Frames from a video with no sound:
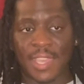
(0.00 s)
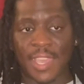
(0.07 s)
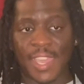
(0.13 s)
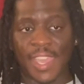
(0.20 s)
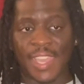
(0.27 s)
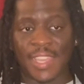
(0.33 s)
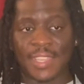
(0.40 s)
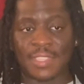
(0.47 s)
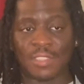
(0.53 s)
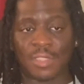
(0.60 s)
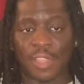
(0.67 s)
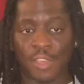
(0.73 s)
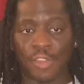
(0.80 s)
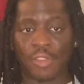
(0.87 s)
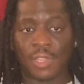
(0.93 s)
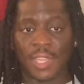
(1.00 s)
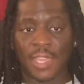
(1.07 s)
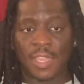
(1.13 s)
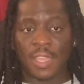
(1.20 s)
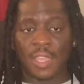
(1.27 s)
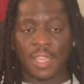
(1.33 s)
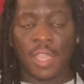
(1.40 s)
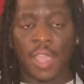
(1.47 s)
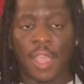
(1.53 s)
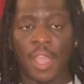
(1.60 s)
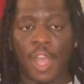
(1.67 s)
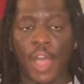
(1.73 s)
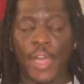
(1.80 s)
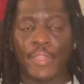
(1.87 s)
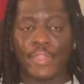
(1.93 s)
is literally
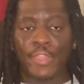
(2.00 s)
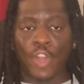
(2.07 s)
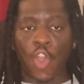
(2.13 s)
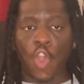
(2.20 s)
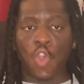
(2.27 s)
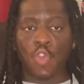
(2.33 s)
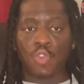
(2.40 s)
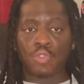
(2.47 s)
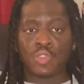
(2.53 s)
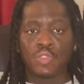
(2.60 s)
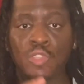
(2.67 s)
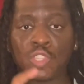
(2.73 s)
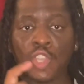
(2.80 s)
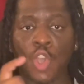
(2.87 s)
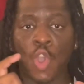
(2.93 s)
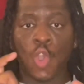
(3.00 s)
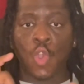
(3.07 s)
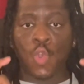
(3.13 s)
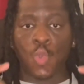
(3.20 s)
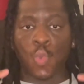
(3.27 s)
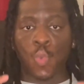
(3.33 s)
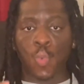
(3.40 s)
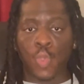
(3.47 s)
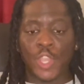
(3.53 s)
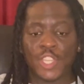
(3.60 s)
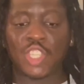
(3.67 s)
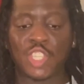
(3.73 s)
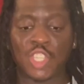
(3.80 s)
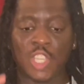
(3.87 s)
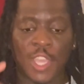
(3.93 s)
those who
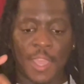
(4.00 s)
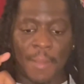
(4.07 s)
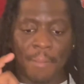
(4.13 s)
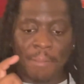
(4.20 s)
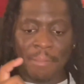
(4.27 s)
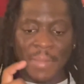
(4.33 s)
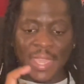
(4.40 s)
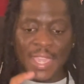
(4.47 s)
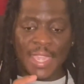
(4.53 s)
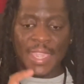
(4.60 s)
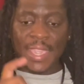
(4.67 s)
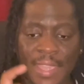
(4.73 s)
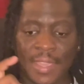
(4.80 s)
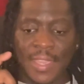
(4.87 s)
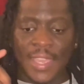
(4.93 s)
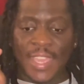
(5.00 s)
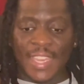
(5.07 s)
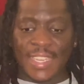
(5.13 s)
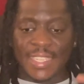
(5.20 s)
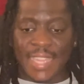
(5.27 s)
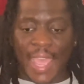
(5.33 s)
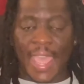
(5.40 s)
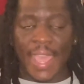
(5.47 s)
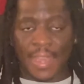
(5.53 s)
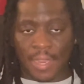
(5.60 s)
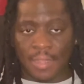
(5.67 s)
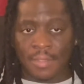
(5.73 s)
wish me dead.